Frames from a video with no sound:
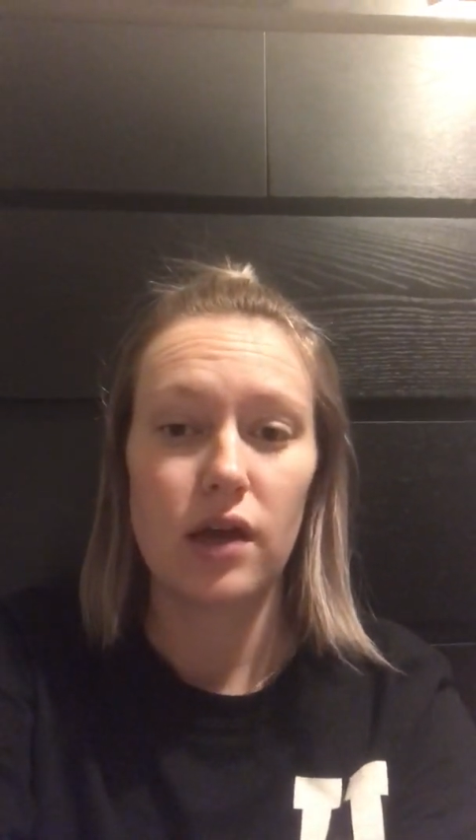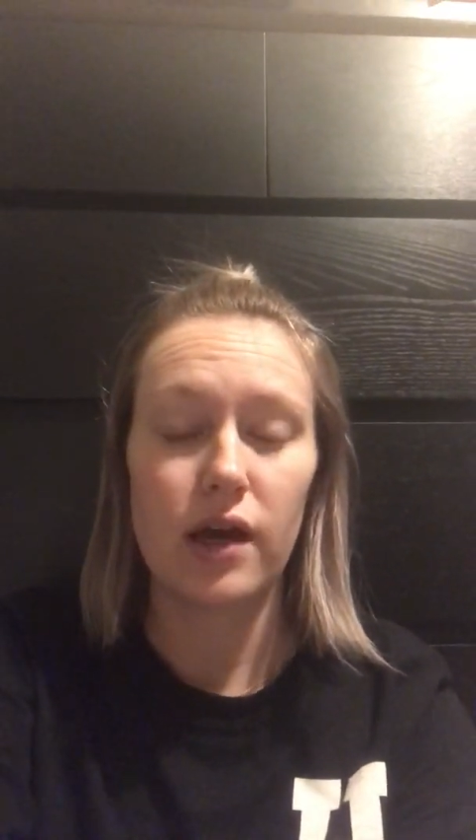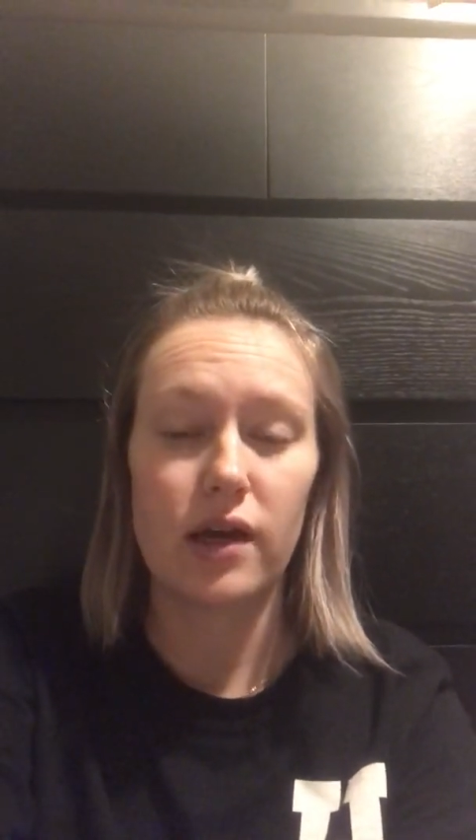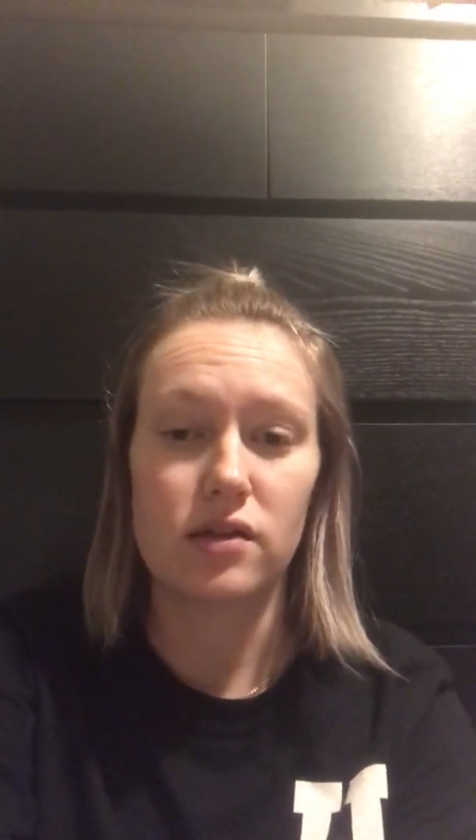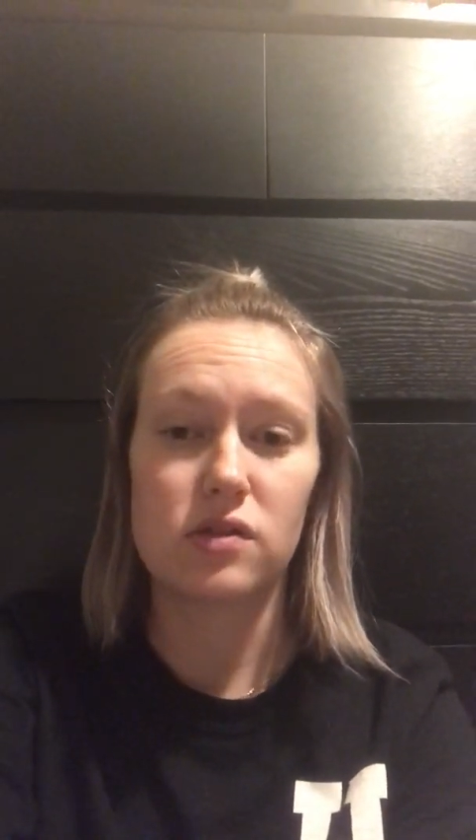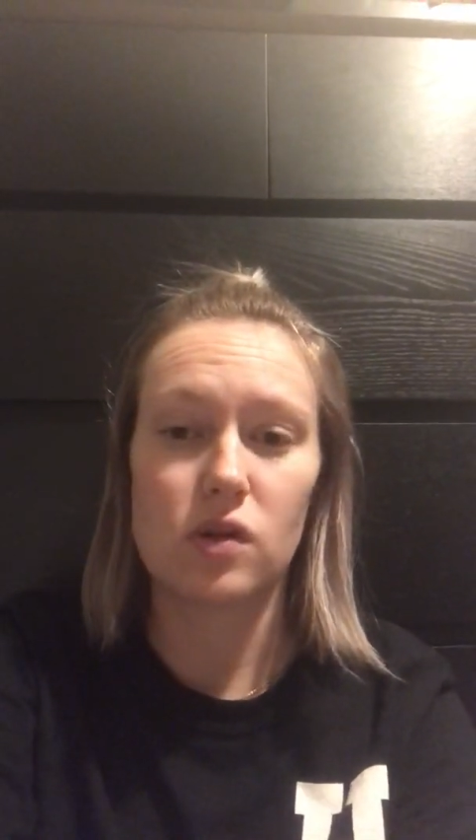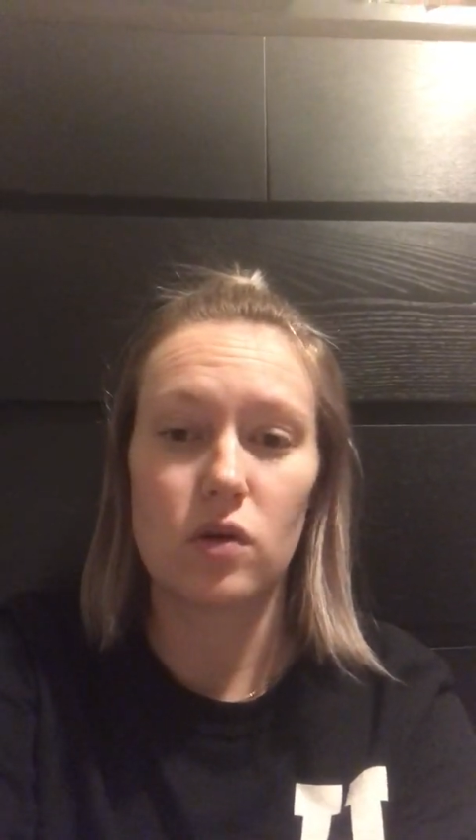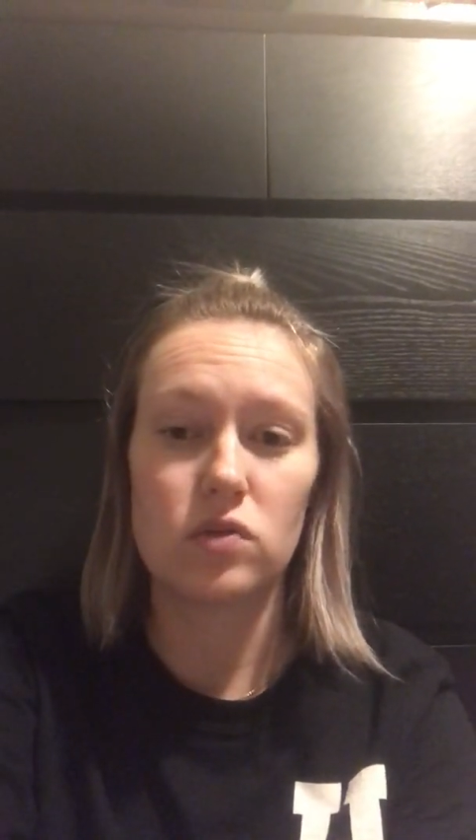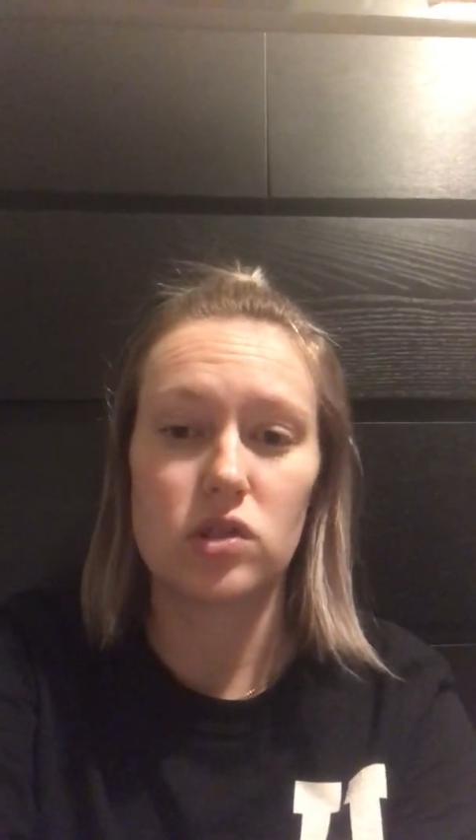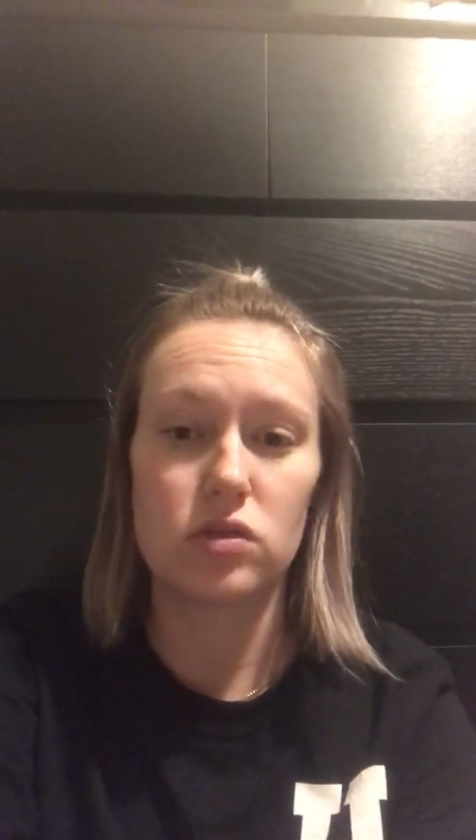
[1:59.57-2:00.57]
and
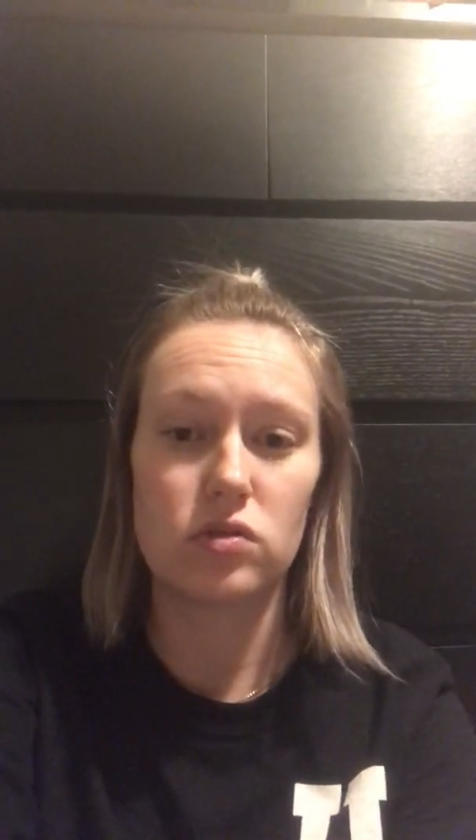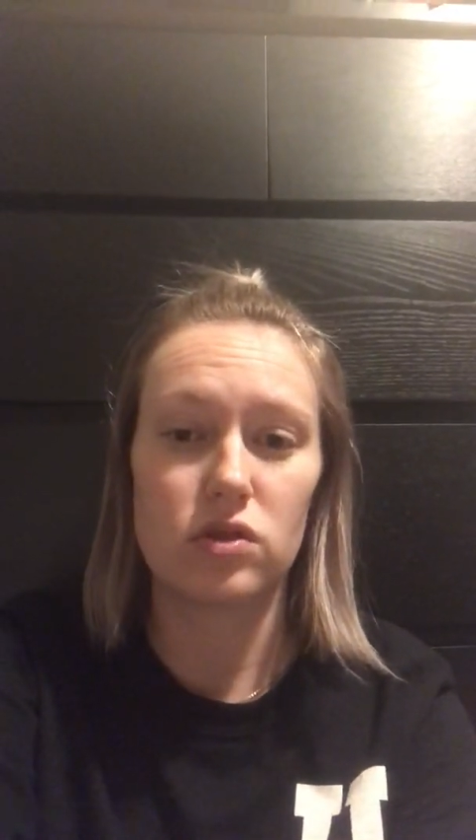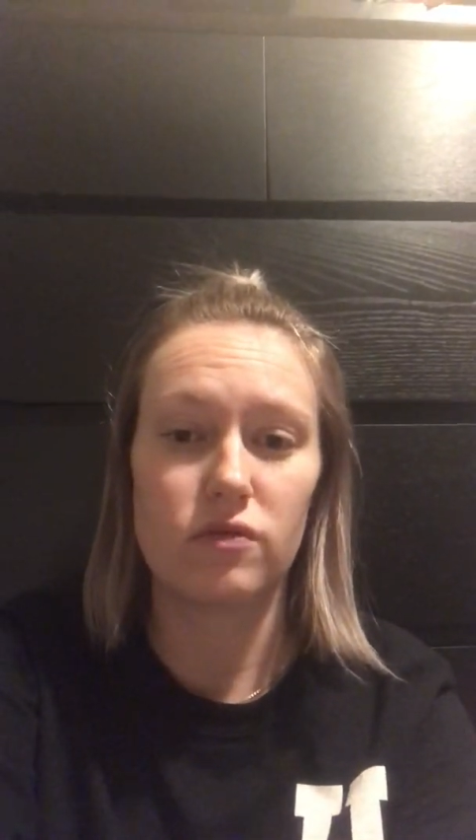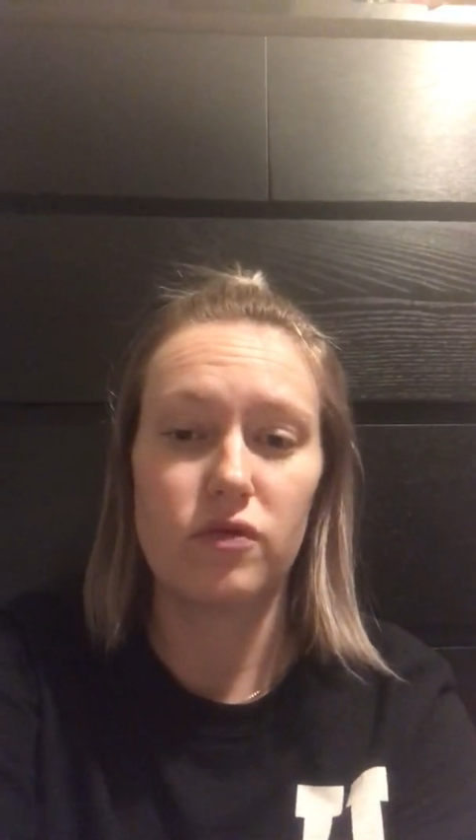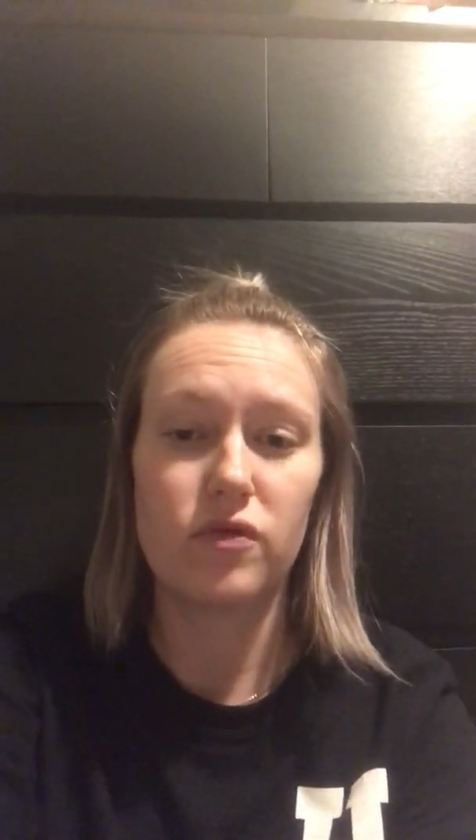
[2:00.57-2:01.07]
so children